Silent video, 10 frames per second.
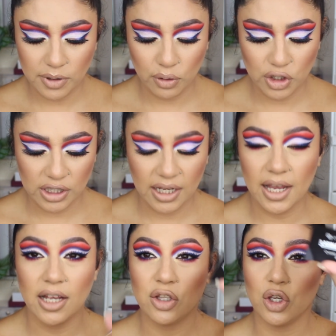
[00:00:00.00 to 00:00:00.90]
So just in
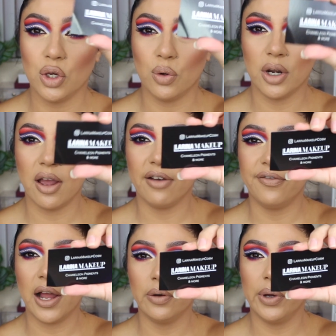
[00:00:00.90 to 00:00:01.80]
case you are
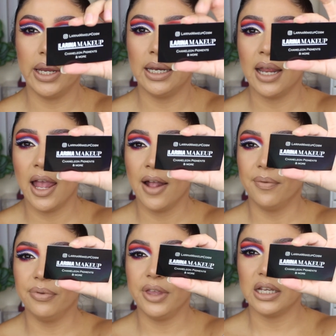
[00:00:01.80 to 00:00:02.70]
not following
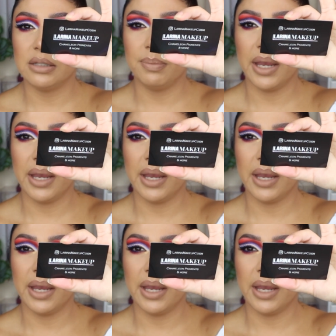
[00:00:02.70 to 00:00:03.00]
this